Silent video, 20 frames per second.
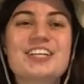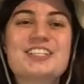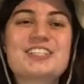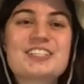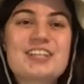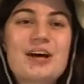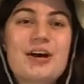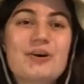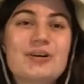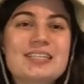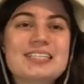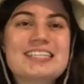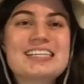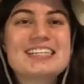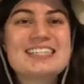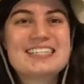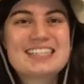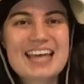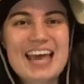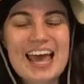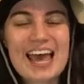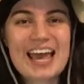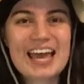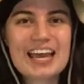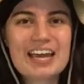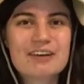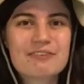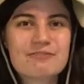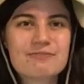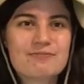So
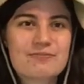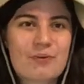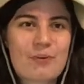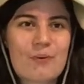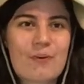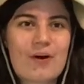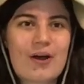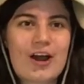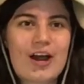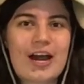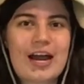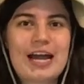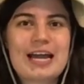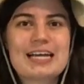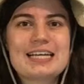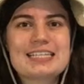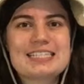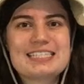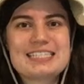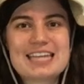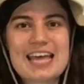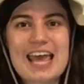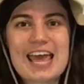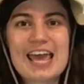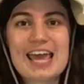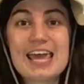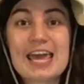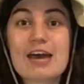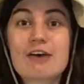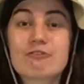today, for
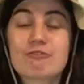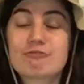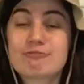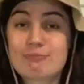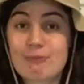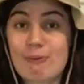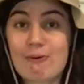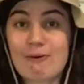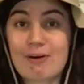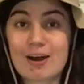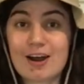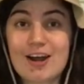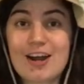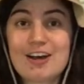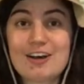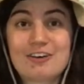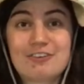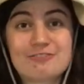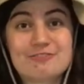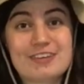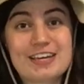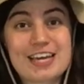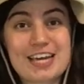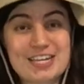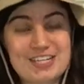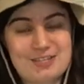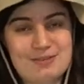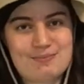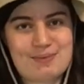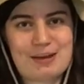day 4 of
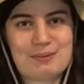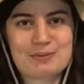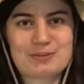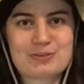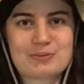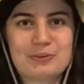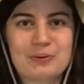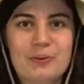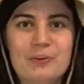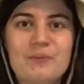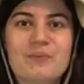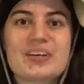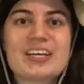Vacation Bible School,